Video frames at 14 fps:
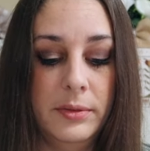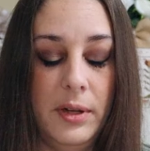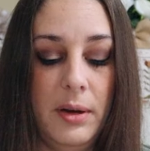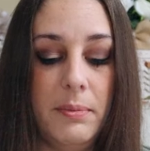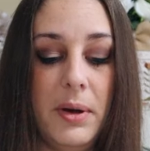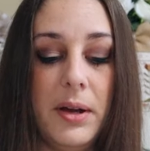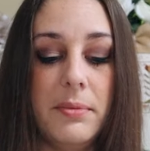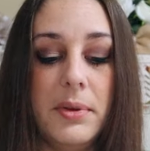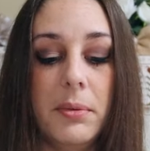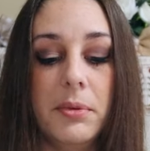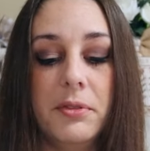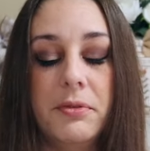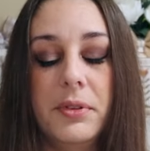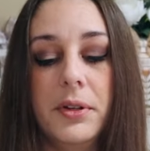I might be
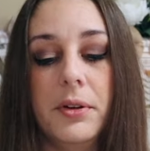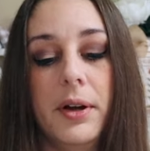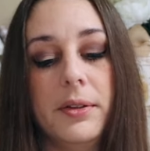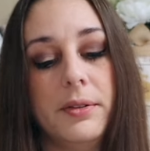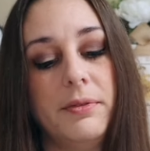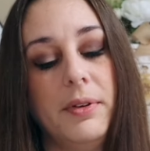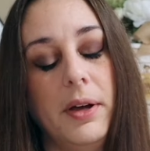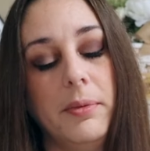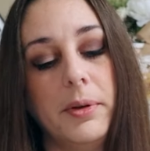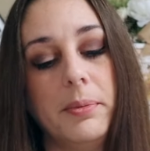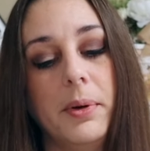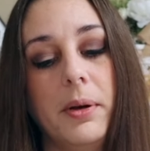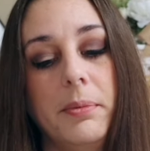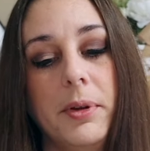able to figure out the fabric,
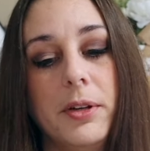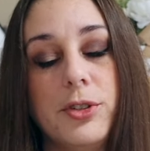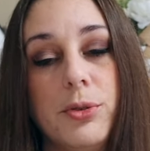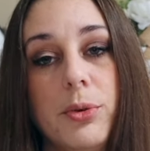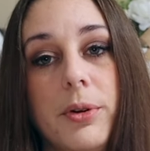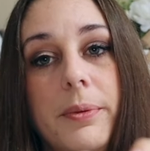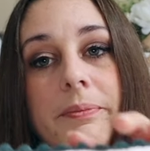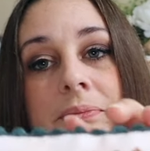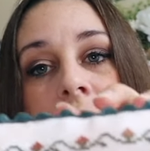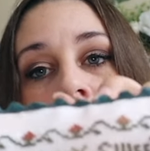but I'm not sure.